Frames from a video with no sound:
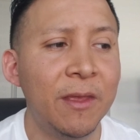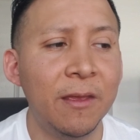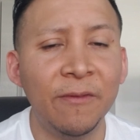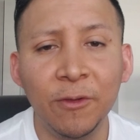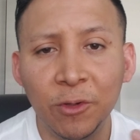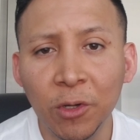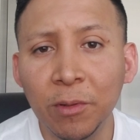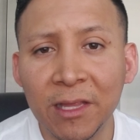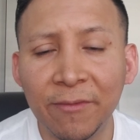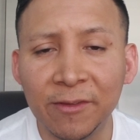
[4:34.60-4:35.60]
if you do
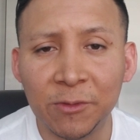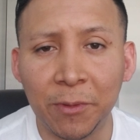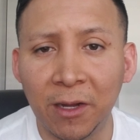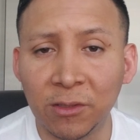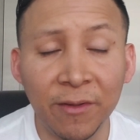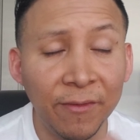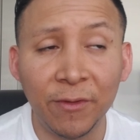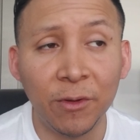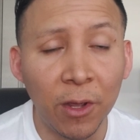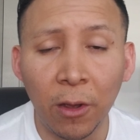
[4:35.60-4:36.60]
believe in spirits, or even if
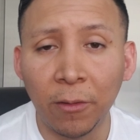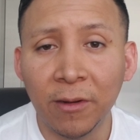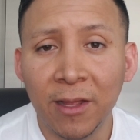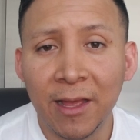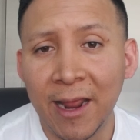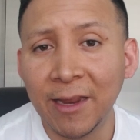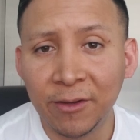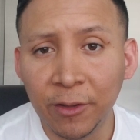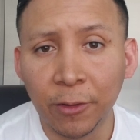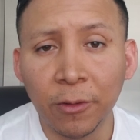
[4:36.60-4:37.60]
you don't, and I
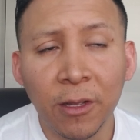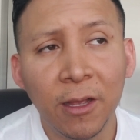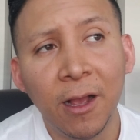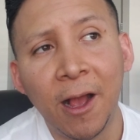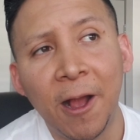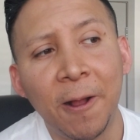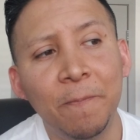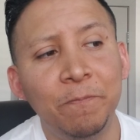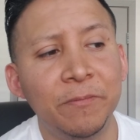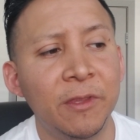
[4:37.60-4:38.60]
do,
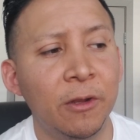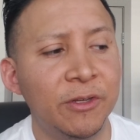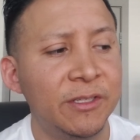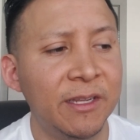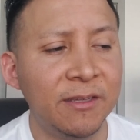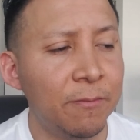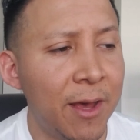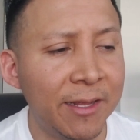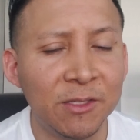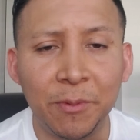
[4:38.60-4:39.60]
um, you know, just
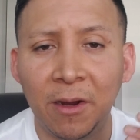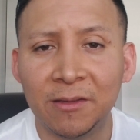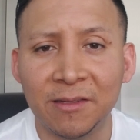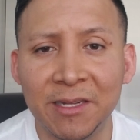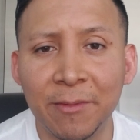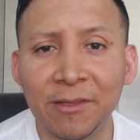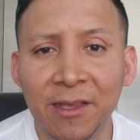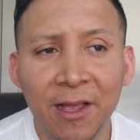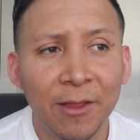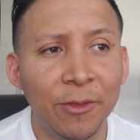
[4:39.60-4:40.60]
disembodied spirits and demons,
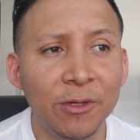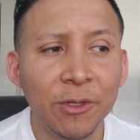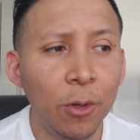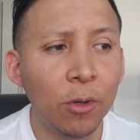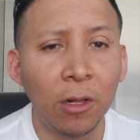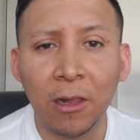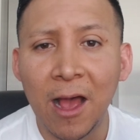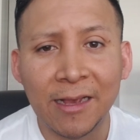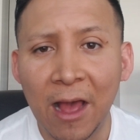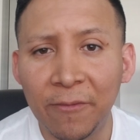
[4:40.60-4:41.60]
there's no
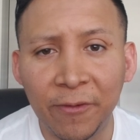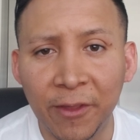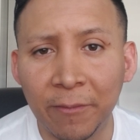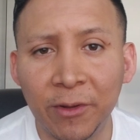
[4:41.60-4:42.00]
clock out for them.